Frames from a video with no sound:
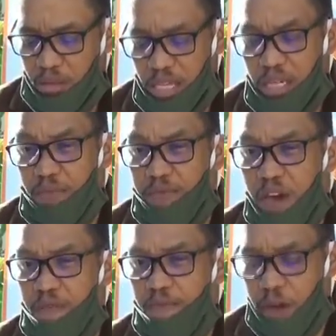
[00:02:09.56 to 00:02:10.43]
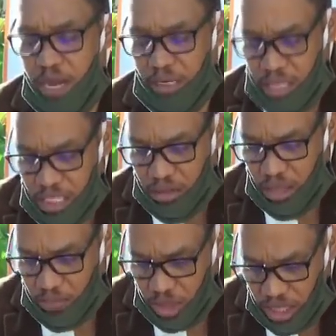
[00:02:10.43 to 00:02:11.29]
that have therefore
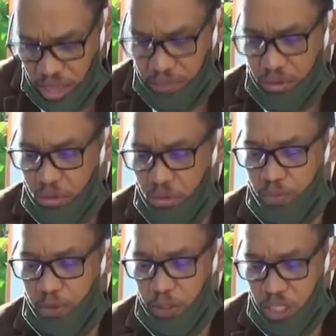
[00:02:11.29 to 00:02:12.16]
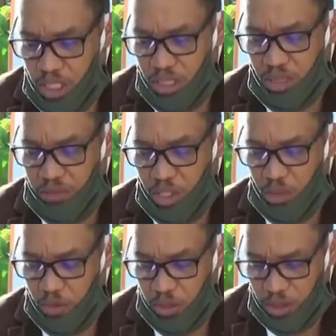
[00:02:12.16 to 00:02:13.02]
enriched themselves through positions of
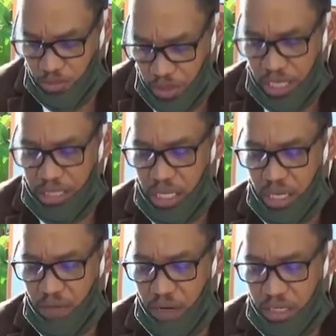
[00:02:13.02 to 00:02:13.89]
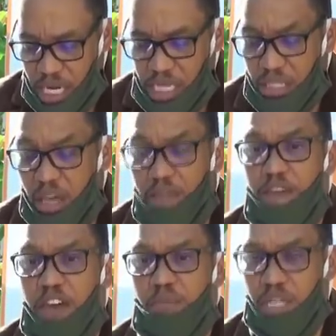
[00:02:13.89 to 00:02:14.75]
responsibility and have enriched their
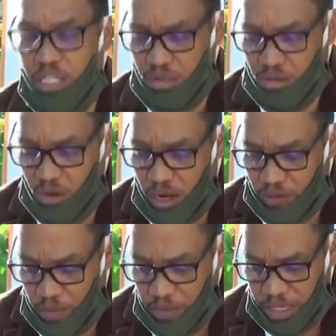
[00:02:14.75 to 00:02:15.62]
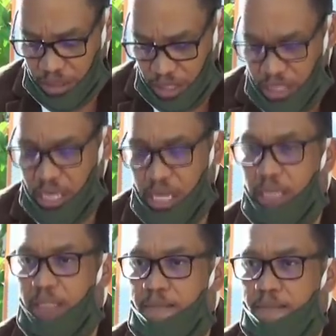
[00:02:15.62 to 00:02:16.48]
families throughout the past 30
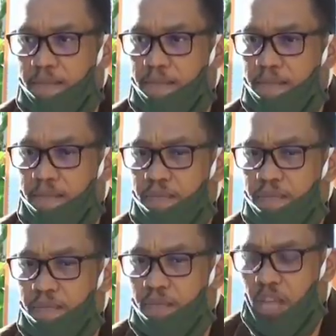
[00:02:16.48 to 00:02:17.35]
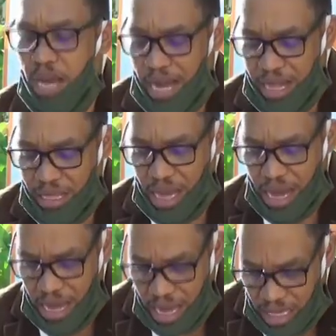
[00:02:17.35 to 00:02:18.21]
years, are the
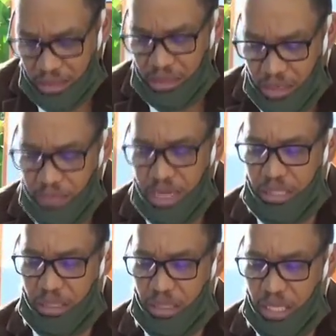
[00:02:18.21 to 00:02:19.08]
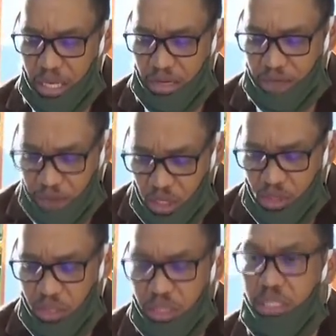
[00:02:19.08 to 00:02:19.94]
ultimate
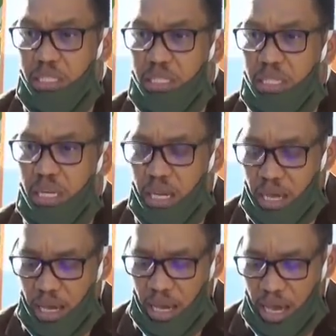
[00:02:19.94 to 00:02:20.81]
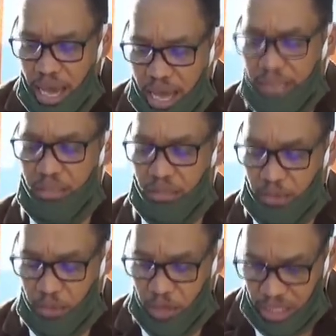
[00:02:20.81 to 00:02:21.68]
individuals and
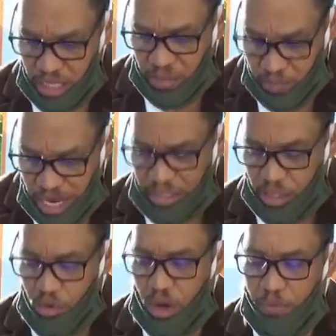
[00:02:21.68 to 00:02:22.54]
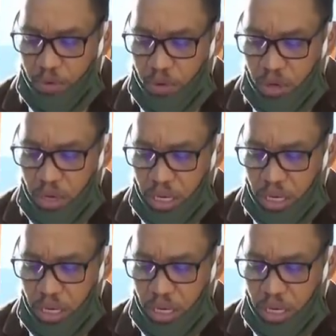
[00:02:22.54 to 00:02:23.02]
the political party SWAPO